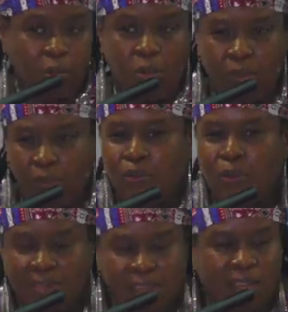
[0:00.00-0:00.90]
or
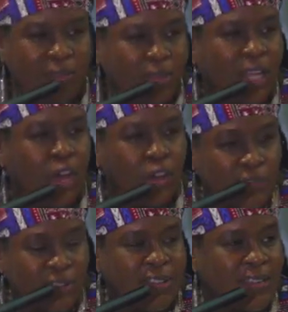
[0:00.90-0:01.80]
we say really
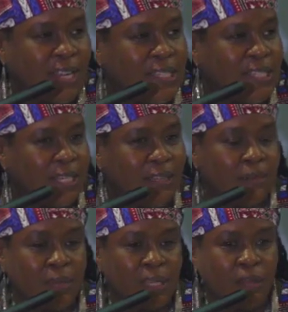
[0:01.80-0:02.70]
overstanding,
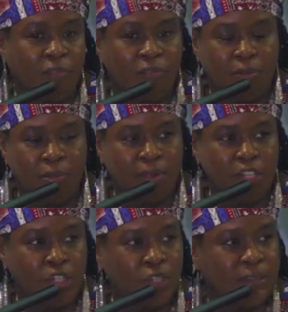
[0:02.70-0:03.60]
the meaning of
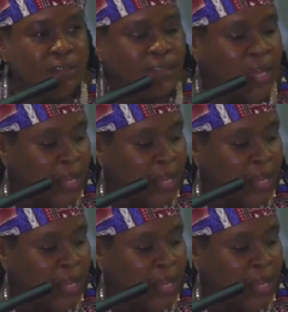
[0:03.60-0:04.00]
reparations.